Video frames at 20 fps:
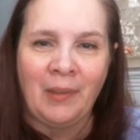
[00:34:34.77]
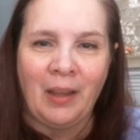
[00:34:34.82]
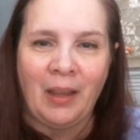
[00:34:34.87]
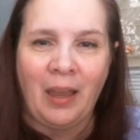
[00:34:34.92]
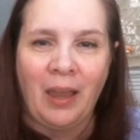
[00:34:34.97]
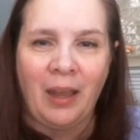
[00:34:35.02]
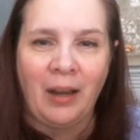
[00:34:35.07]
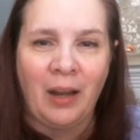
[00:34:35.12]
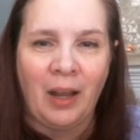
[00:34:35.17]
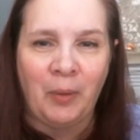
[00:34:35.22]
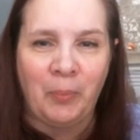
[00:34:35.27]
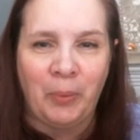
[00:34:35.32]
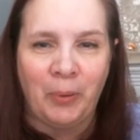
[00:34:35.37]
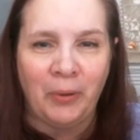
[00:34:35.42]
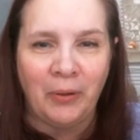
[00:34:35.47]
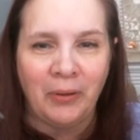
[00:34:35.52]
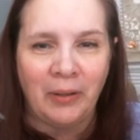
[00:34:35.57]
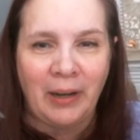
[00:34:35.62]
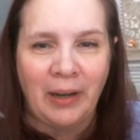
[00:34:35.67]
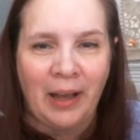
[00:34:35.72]
and I
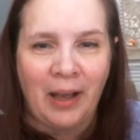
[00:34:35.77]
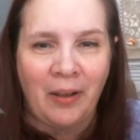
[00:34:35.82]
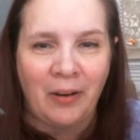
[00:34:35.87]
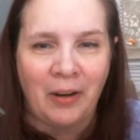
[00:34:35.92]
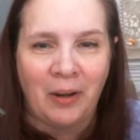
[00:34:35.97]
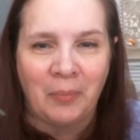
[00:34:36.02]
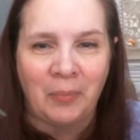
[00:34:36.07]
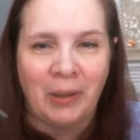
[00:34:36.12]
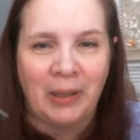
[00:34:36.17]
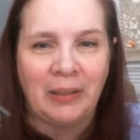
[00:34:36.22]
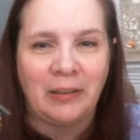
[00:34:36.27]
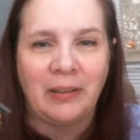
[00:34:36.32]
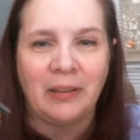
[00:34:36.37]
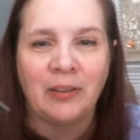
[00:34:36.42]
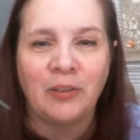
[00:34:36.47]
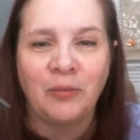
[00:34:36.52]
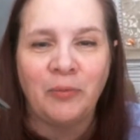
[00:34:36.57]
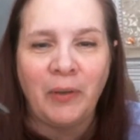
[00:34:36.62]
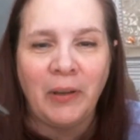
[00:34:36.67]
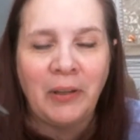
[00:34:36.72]
pulled it out and I'm like,
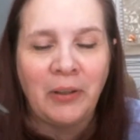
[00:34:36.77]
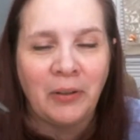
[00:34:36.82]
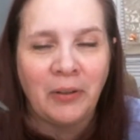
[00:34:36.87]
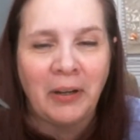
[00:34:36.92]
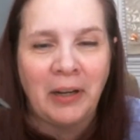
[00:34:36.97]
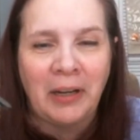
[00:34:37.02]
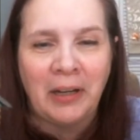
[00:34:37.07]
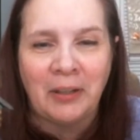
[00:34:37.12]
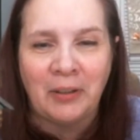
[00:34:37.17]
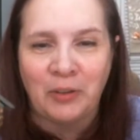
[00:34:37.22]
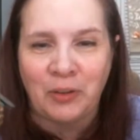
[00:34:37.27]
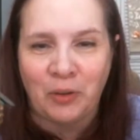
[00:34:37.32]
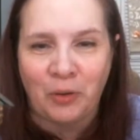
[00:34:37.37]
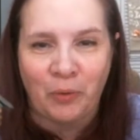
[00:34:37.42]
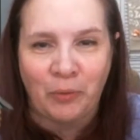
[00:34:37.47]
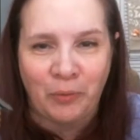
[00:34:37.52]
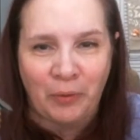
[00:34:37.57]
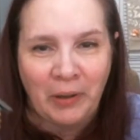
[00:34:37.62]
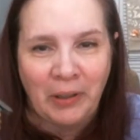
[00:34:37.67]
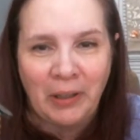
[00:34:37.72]
this figurine is so
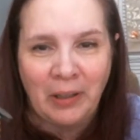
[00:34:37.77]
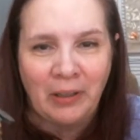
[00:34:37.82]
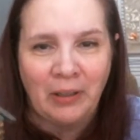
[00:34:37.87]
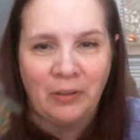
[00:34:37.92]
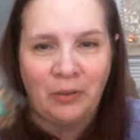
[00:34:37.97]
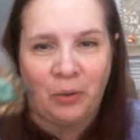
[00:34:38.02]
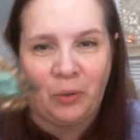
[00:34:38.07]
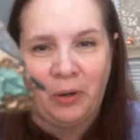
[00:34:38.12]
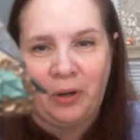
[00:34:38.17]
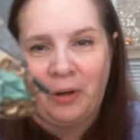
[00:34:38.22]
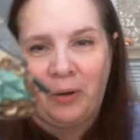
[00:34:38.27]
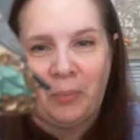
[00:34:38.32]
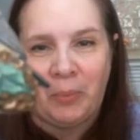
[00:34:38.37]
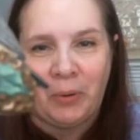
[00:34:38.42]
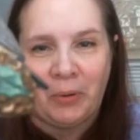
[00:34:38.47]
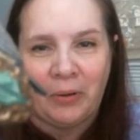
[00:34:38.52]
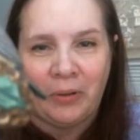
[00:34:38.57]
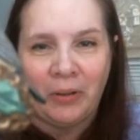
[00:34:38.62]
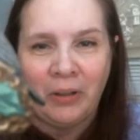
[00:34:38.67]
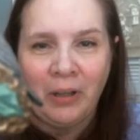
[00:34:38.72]
freaking
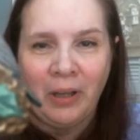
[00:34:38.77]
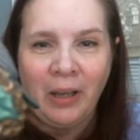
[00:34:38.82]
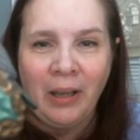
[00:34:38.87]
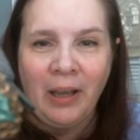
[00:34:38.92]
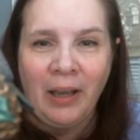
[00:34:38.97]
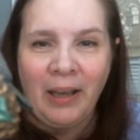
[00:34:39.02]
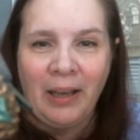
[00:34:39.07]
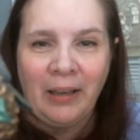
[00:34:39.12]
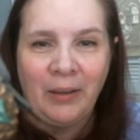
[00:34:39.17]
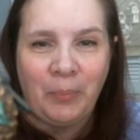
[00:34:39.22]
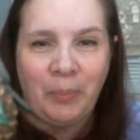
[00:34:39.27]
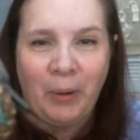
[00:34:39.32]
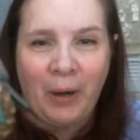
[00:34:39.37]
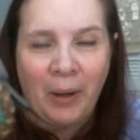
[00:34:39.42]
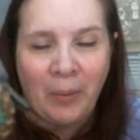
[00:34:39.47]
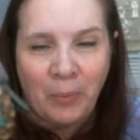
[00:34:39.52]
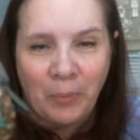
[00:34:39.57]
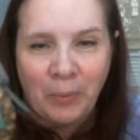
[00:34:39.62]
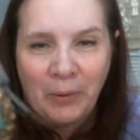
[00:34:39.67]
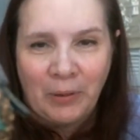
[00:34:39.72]
adorable. It
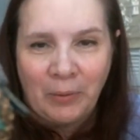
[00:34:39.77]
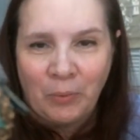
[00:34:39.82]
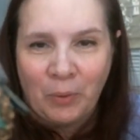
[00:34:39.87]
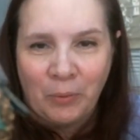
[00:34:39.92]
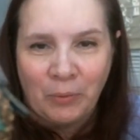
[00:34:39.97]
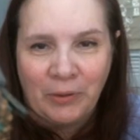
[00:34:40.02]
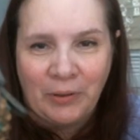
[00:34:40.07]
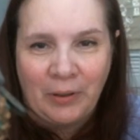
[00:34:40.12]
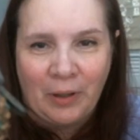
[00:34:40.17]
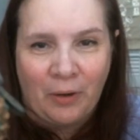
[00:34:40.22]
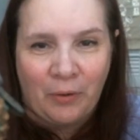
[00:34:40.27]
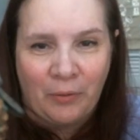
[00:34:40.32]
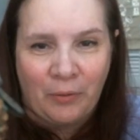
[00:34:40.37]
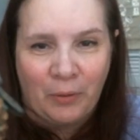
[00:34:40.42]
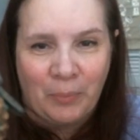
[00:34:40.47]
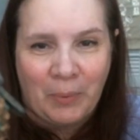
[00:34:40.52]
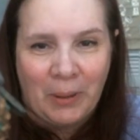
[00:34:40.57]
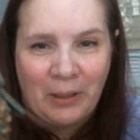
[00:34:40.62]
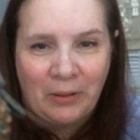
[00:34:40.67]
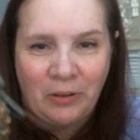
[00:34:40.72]
probably won't sell for
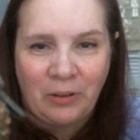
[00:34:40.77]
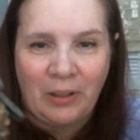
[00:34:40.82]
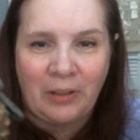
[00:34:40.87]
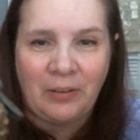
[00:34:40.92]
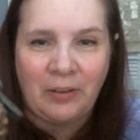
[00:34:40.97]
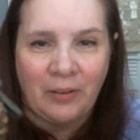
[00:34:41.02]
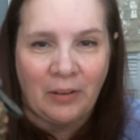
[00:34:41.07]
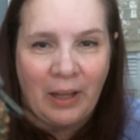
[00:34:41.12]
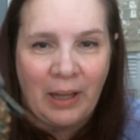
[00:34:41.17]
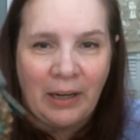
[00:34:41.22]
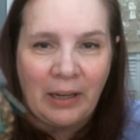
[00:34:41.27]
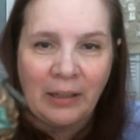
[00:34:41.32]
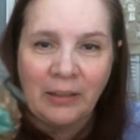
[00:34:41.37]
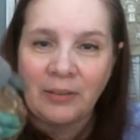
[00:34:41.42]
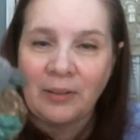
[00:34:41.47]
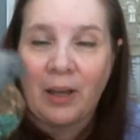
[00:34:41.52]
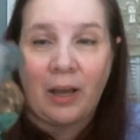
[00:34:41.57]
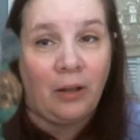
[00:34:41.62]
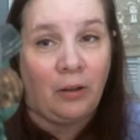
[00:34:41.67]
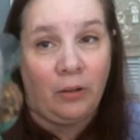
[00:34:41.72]
much. It's Lenox.
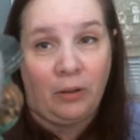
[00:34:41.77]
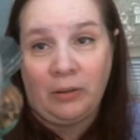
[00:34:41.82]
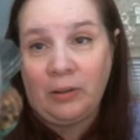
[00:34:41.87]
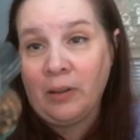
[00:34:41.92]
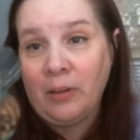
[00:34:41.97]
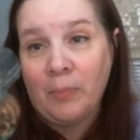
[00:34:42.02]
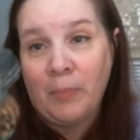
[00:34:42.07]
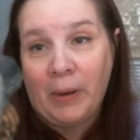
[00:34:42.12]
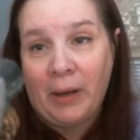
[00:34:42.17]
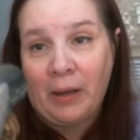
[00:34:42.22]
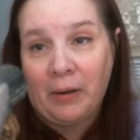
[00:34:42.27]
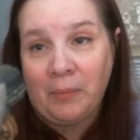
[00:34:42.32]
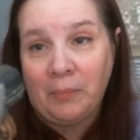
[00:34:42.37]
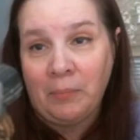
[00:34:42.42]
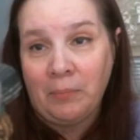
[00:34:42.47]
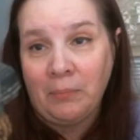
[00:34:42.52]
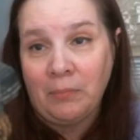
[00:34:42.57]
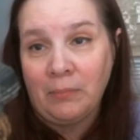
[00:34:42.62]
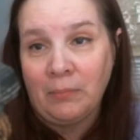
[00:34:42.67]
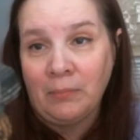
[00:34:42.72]
I looked at the bottom
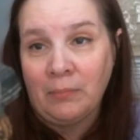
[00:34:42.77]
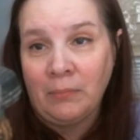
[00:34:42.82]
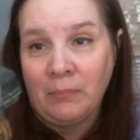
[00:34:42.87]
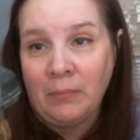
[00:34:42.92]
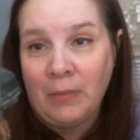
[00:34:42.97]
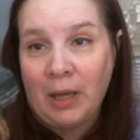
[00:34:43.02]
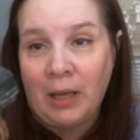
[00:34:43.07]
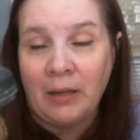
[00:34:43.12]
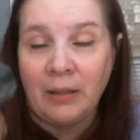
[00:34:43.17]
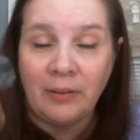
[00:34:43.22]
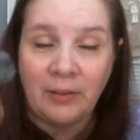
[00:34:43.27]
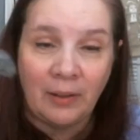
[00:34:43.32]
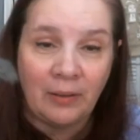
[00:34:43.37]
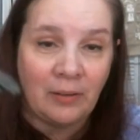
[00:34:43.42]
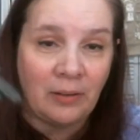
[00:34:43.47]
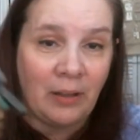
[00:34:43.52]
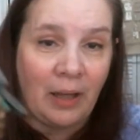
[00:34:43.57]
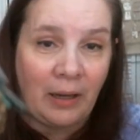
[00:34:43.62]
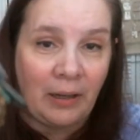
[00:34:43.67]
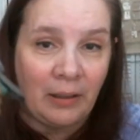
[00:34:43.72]
and it says
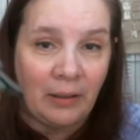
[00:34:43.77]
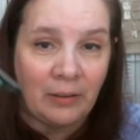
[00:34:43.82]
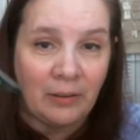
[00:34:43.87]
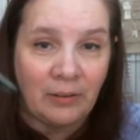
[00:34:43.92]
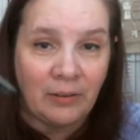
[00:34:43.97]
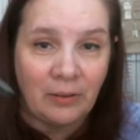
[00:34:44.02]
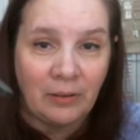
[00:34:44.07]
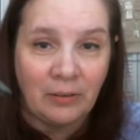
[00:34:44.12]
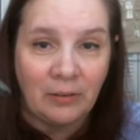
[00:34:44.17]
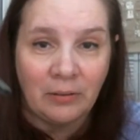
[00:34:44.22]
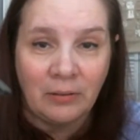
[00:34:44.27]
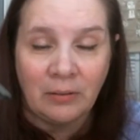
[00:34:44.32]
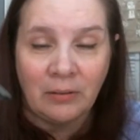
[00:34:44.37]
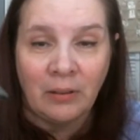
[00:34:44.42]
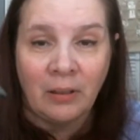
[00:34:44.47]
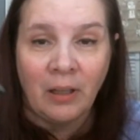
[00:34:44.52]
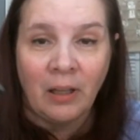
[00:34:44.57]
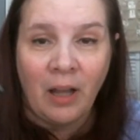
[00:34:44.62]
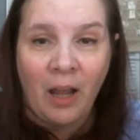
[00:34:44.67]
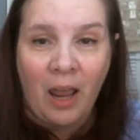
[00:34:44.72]
Lenox.
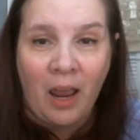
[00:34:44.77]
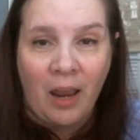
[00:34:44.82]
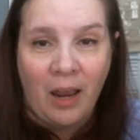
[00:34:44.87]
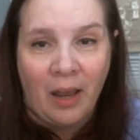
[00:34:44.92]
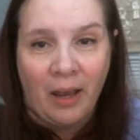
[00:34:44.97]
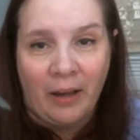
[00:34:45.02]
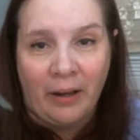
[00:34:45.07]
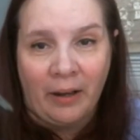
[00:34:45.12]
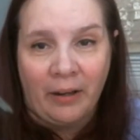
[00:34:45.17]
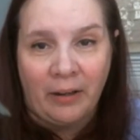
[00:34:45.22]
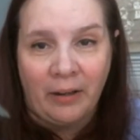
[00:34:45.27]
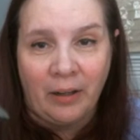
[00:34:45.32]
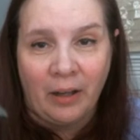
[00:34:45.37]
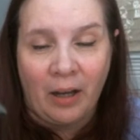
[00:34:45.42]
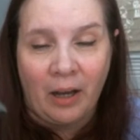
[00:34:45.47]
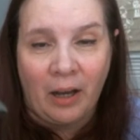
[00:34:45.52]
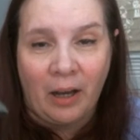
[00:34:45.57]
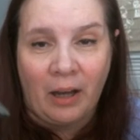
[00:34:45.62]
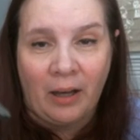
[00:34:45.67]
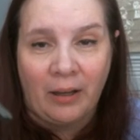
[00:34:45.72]
And
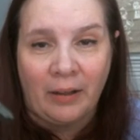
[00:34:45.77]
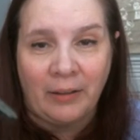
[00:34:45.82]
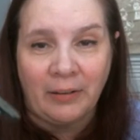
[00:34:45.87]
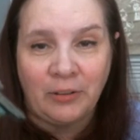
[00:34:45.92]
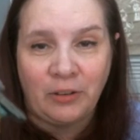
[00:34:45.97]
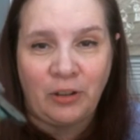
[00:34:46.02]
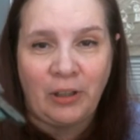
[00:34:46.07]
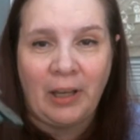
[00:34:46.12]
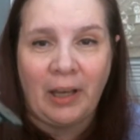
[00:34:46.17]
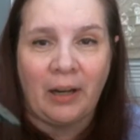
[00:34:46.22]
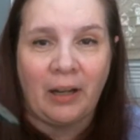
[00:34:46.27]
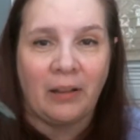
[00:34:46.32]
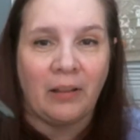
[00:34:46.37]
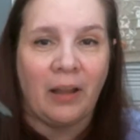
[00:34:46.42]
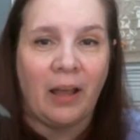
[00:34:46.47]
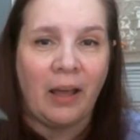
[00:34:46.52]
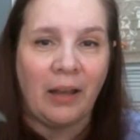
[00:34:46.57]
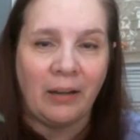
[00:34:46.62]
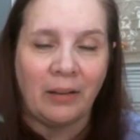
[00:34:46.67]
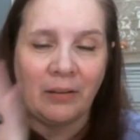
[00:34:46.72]
uh, she had a
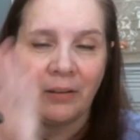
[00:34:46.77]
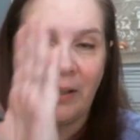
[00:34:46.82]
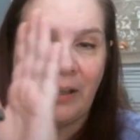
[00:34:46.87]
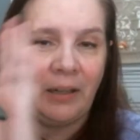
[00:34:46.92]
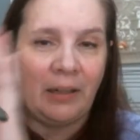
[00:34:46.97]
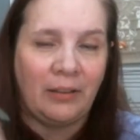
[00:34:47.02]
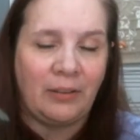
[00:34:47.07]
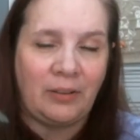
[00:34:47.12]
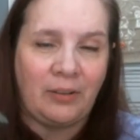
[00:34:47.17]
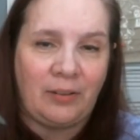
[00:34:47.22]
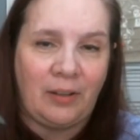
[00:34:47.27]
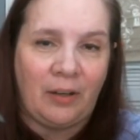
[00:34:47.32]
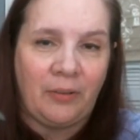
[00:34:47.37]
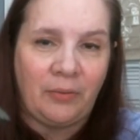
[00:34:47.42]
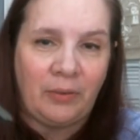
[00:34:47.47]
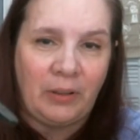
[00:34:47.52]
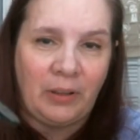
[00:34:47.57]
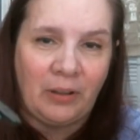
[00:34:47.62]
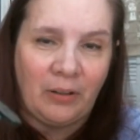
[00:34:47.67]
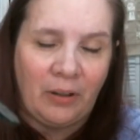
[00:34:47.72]
lot of Lenox stuff
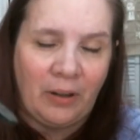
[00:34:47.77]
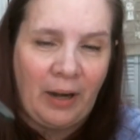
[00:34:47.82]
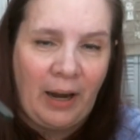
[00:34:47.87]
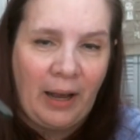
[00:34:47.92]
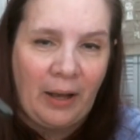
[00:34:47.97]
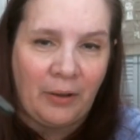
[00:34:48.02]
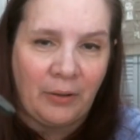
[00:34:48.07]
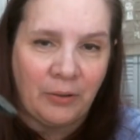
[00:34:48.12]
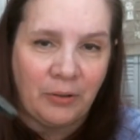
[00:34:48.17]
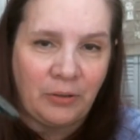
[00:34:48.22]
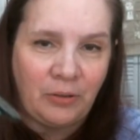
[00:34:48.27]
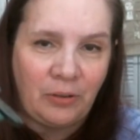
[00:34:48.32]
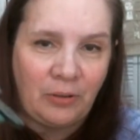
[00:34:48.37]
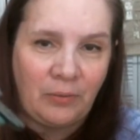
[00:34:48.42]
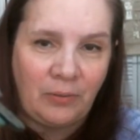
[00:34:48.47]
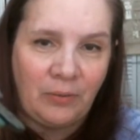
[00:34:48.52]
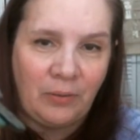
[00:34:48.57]
in her house. She